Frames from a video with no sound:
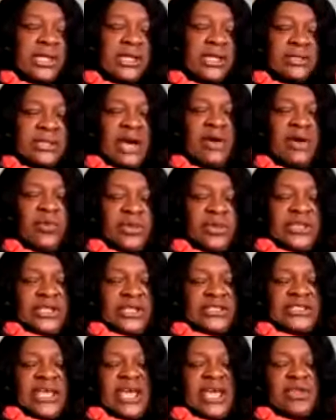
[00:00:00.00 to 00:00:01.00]
that will
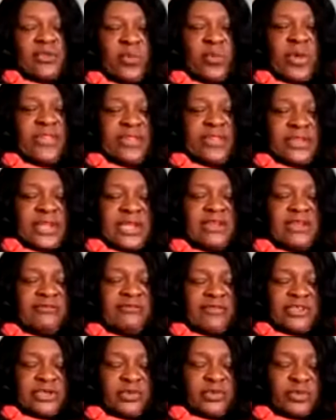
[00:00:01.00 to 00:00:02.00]
dictate whether the
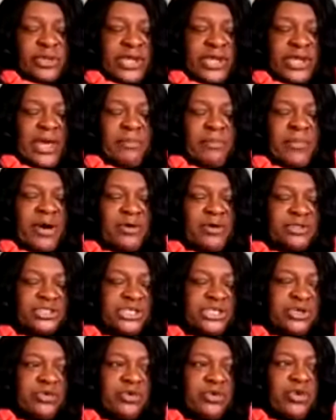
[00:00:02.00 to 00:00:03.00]
individual will get a power
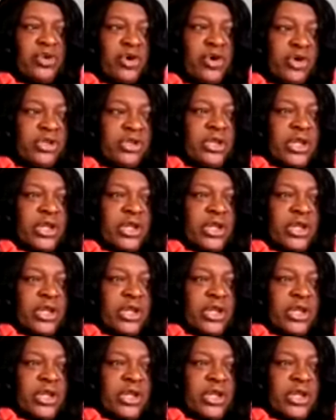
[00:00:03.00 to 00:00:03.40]
chair or not.